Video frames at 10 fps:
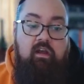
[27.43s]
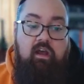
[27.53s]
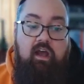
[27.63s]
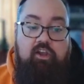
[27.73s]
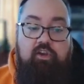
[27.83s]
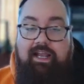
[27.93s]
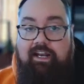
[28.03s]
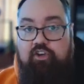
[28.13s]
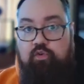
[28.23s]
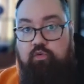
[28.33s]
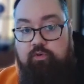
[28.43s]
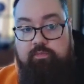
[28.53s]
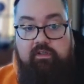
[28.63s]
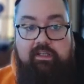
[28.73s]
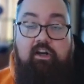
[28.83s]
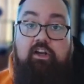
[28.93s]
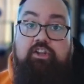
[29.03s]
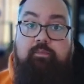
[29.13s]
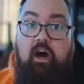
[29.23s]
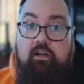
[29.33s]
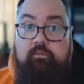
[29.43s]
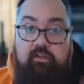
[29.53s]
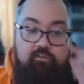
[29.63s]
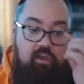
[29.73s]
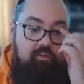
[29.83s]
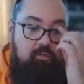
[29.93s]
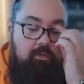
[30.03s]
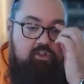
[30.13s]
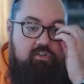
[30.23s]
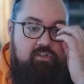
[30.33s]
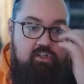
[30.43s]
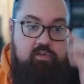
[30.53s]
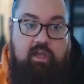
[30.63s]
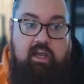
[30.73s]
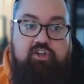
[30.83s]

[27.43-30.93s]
You can add a new group here at the bottom if you have permissions to do that,